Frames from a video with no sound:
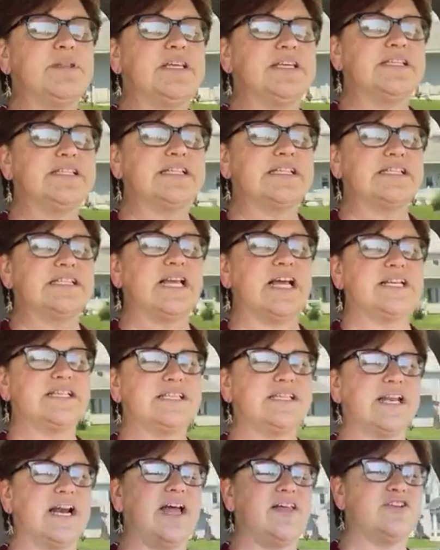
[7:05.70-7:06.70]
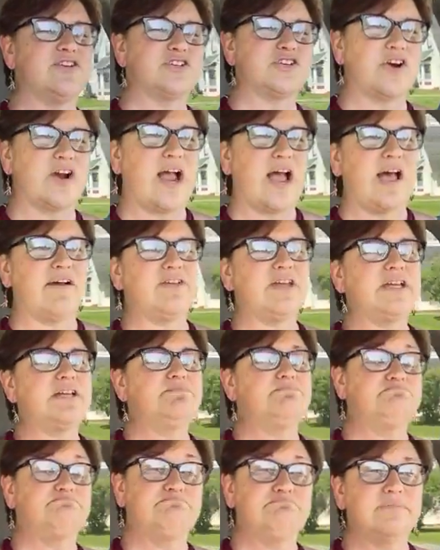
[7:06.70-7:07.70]
of the success that others are having,
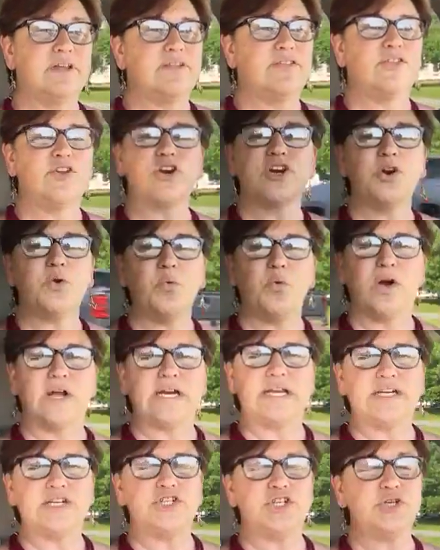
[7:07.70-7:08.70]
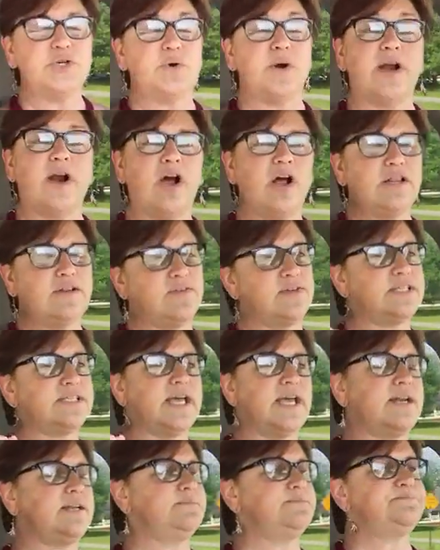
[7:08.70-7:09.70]
they're going to want in too. And all of a
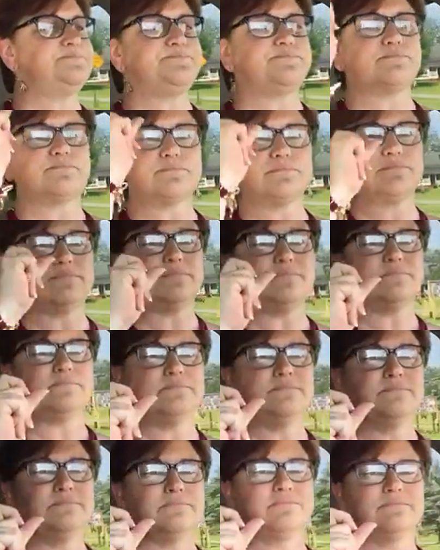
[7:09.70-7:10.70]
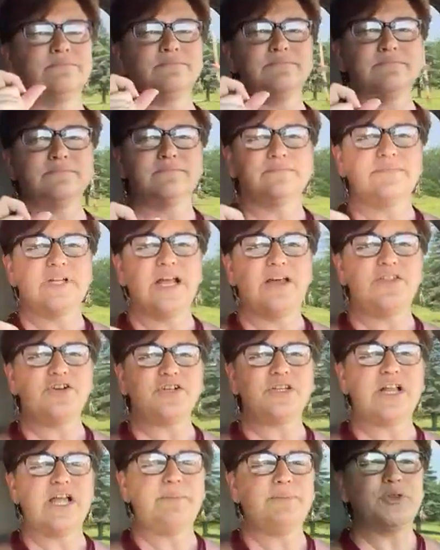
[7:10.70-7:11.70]
sudden, now
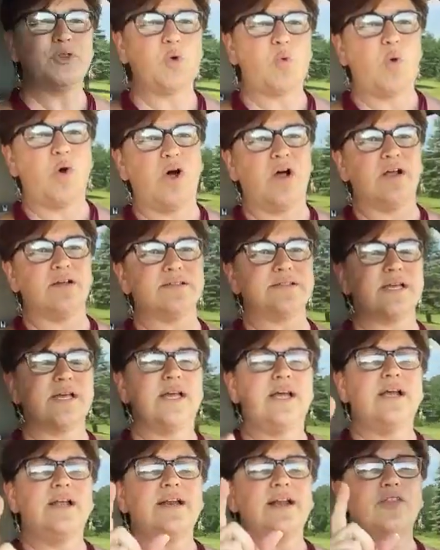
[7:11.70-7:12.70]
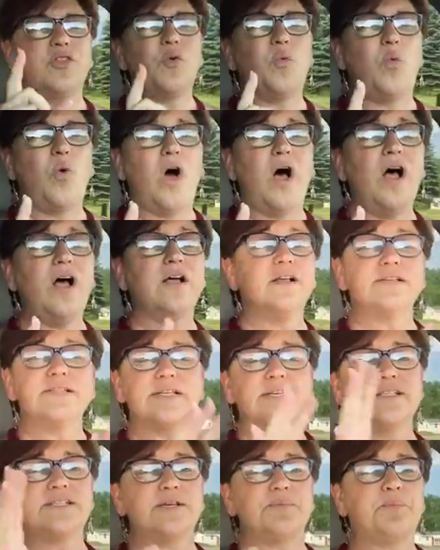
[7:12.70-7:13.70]
they're climbing the walls. Now the walls,
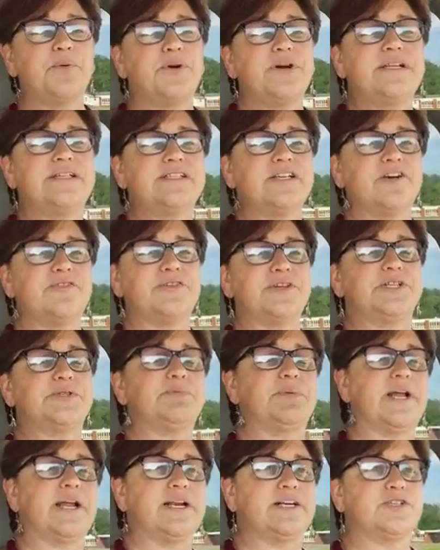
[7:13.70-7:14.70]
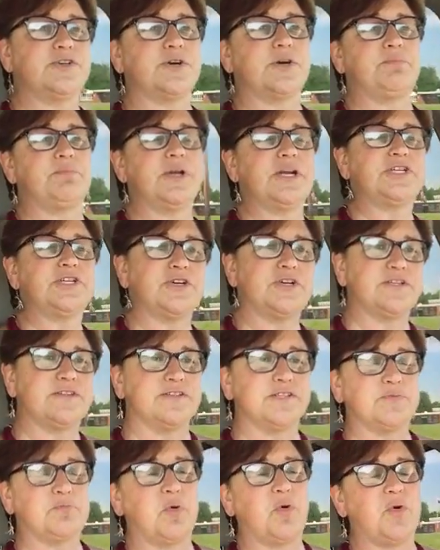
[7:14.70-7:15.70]
and it's a pretty self-explanatory picture at
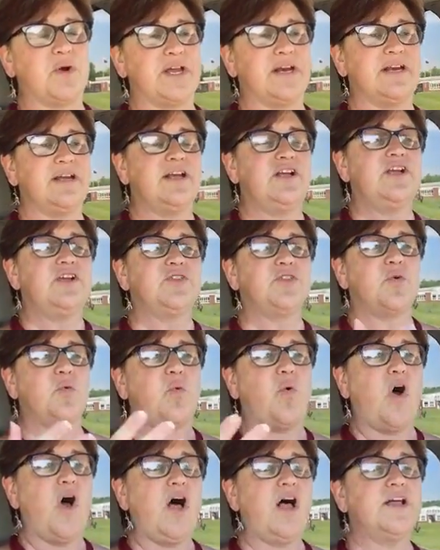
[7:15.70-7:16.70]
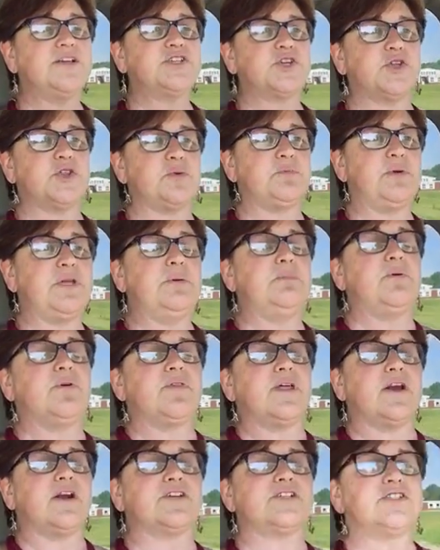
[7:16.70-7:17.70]
this point, the walls are the
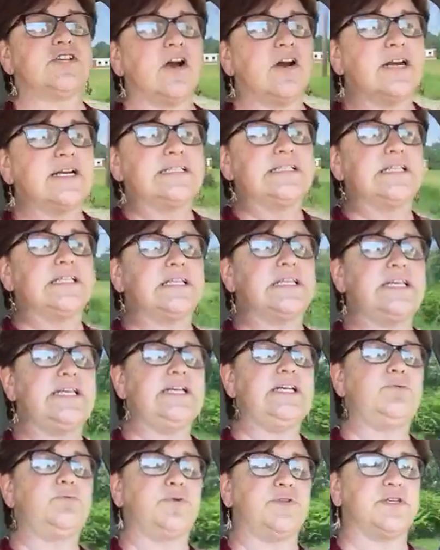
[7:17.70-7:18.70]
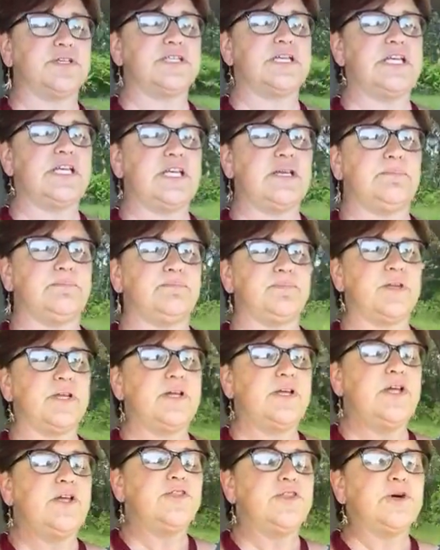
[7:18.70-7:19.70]
people that are starting to lead with a team.
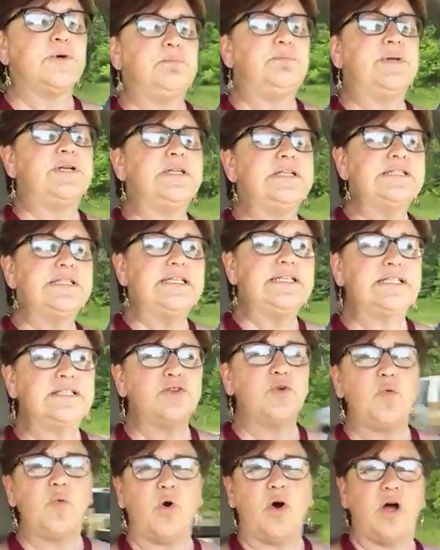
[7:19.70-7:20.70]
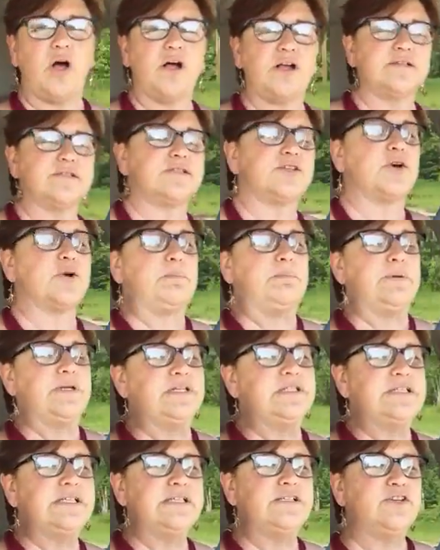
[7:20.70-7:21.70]
They're building the walls, they're
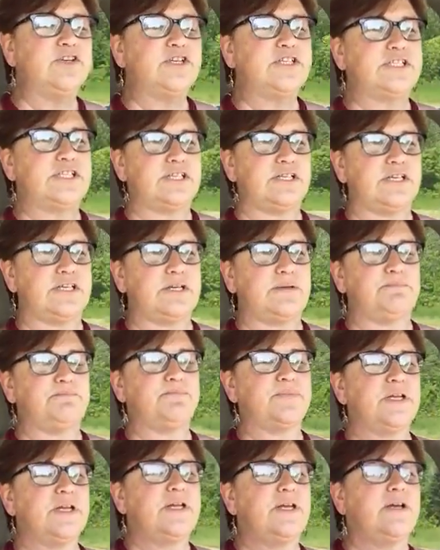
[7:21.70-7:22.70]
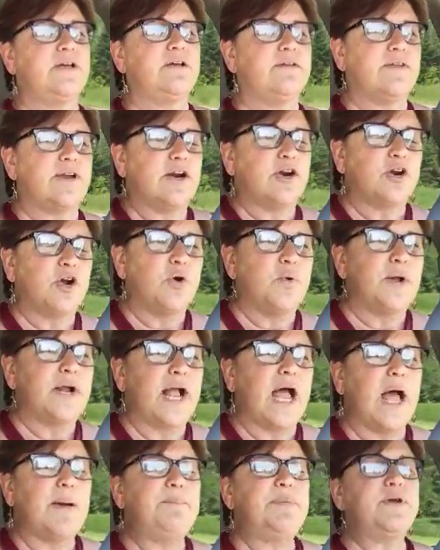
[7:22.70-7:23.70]
building their team, they're
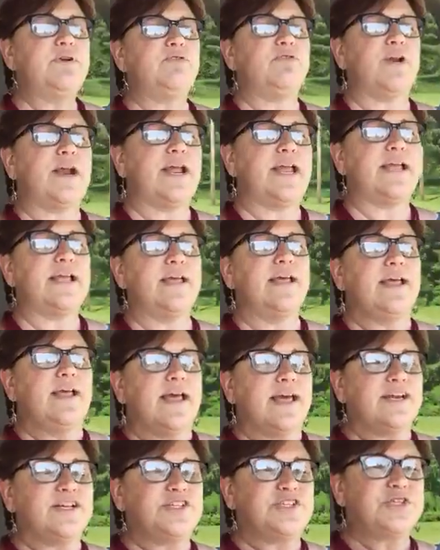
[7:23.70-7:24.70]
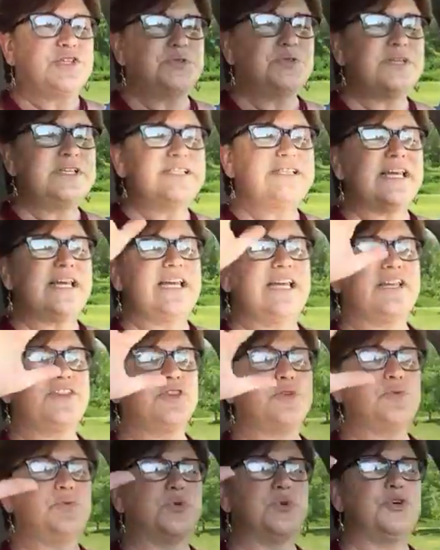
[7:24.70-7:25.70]
going up in rank, and as soon as they
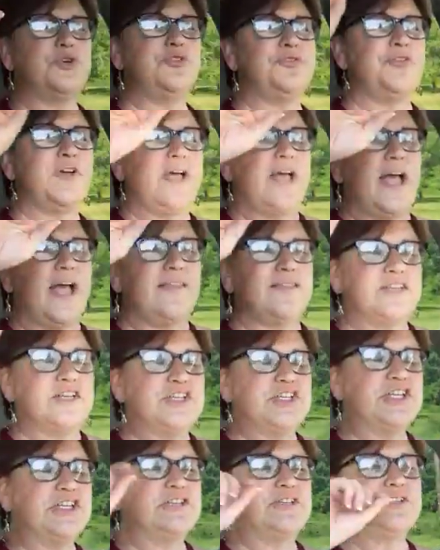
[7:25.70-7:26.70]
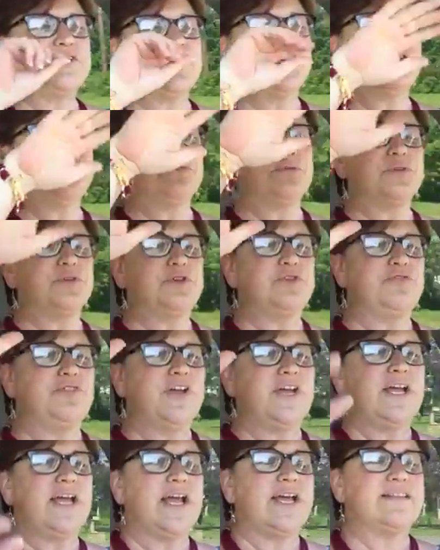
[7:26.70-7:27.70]
hit the roof and the shingles on the roof
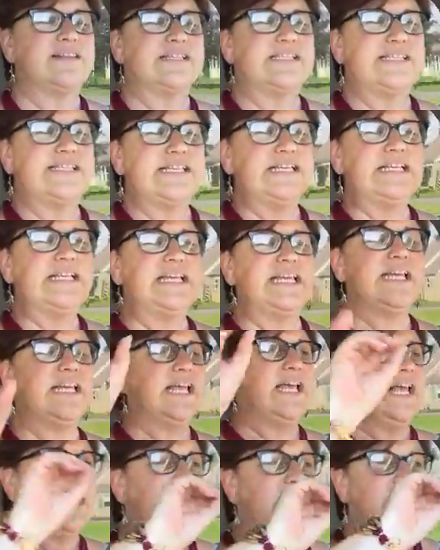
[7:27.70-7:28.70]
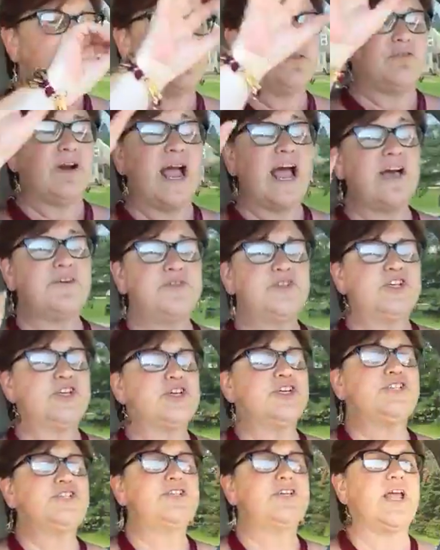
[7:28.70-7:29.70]
and the ceiling and the
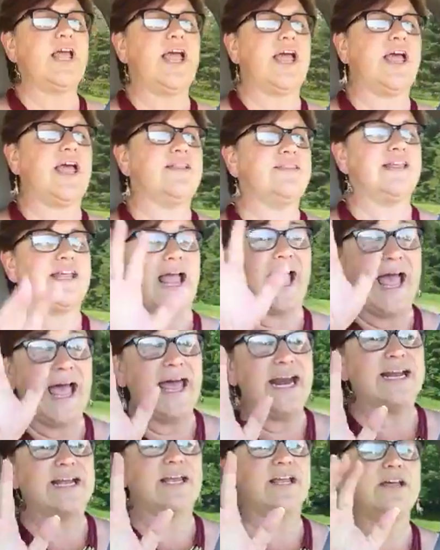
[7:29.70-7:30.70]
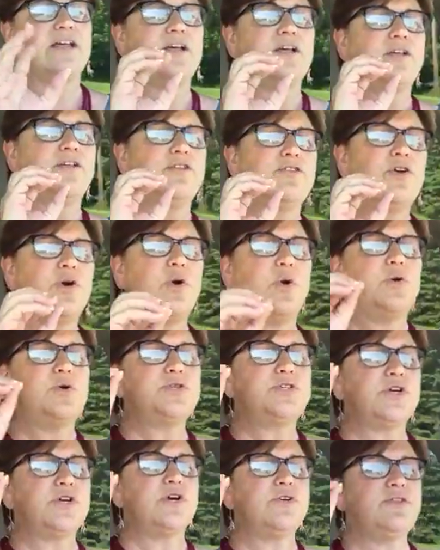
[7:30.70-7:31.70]
rafters and the attic,
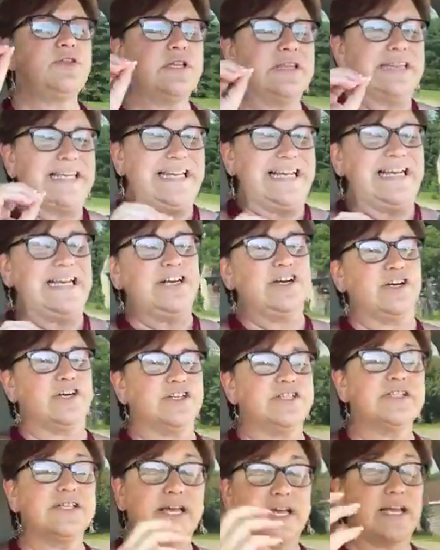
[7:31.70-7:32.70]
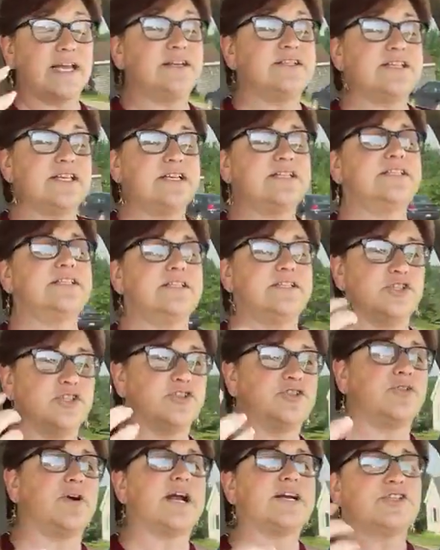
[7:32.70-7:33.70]
those are the leaders, like in Sensi, the
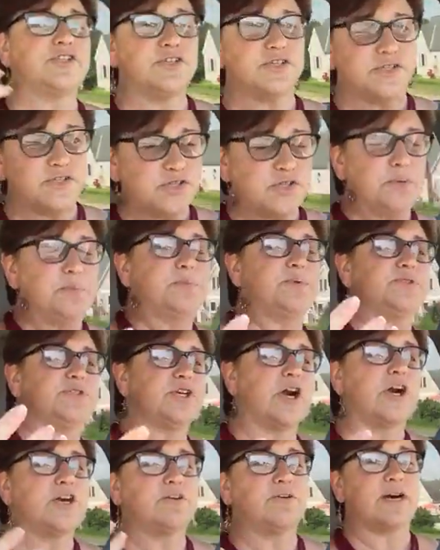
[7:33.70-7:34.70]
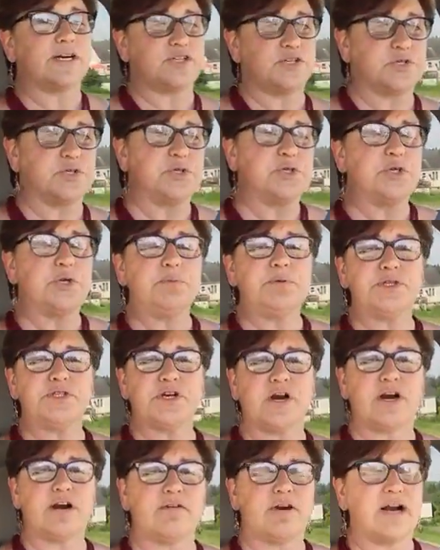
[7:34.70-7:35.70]
directors, star directors and
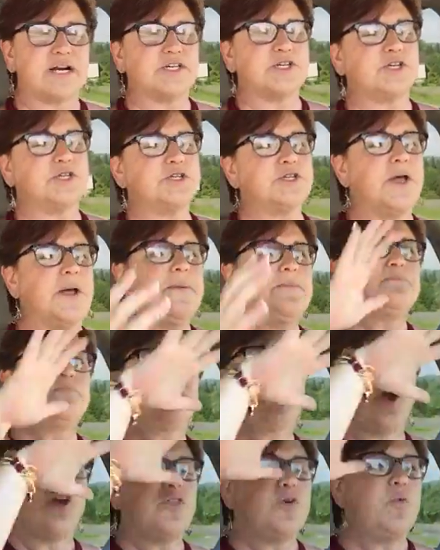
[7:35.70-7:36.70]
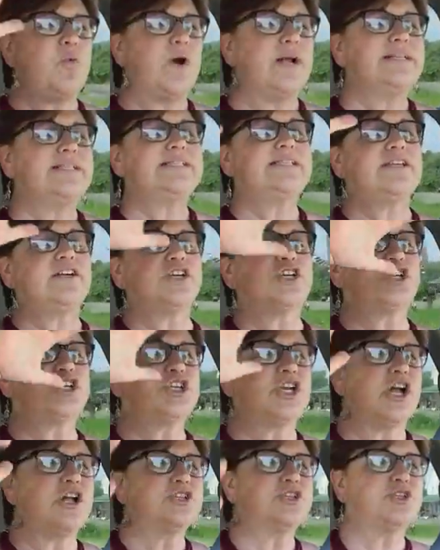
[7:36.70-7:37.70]
superstar directors, are the ones that are
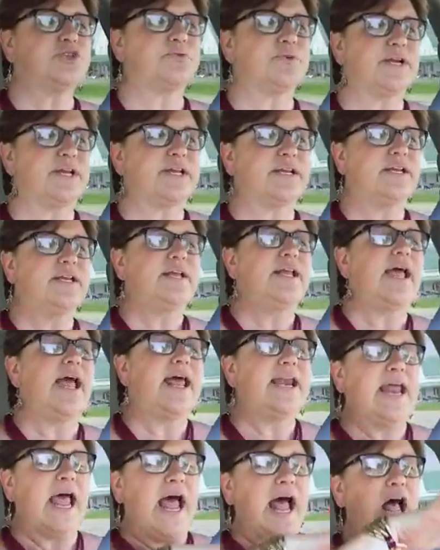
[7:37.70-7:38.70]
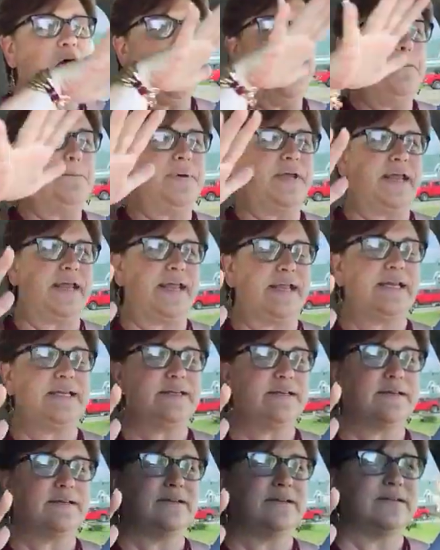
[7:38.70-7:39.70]
sheltering and
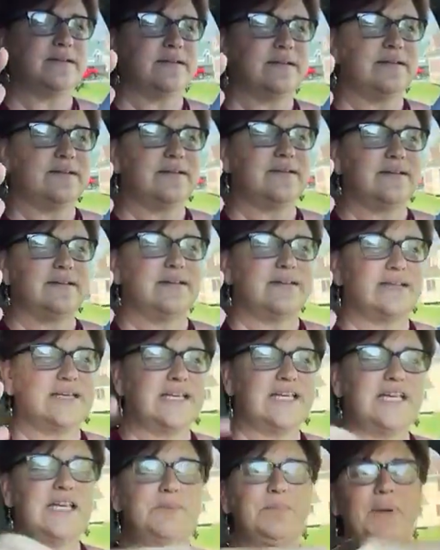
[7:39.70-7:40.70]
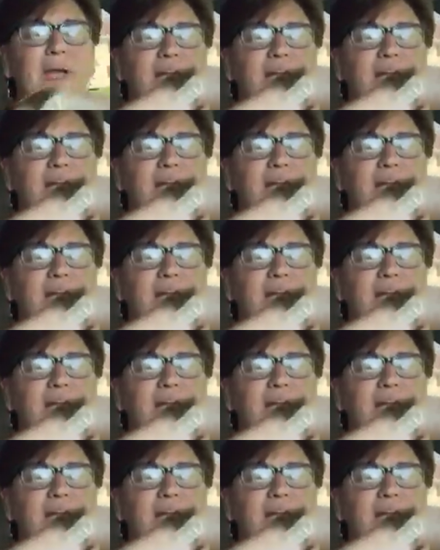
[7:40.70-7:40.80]
helping keep